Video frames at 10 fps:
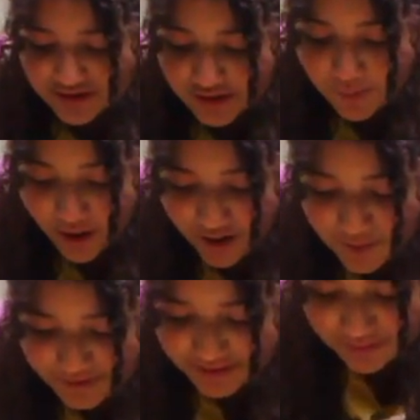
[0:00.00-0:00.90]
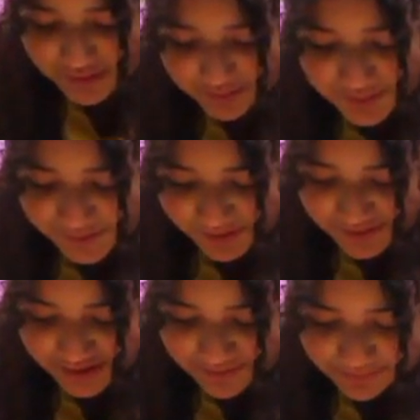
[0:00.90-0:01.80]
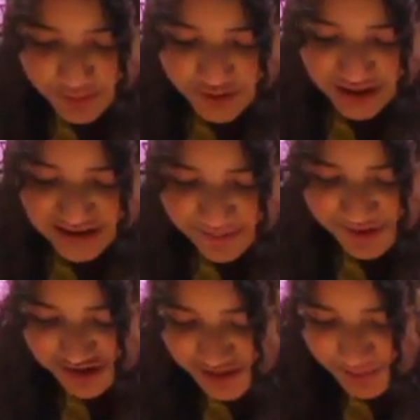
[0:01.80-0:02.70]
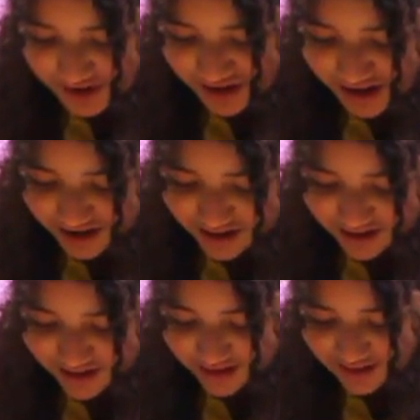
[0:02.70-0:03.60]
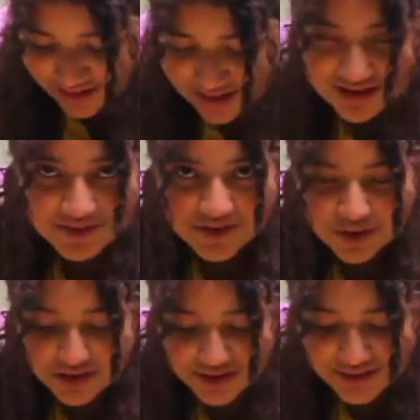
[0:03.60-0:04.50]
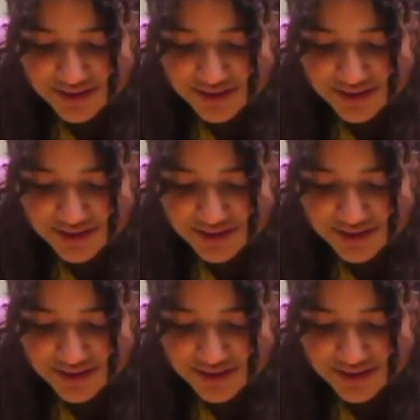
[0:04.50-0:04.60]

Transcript: Took a while, but we found it. We tried to take pictures, but it was too hard.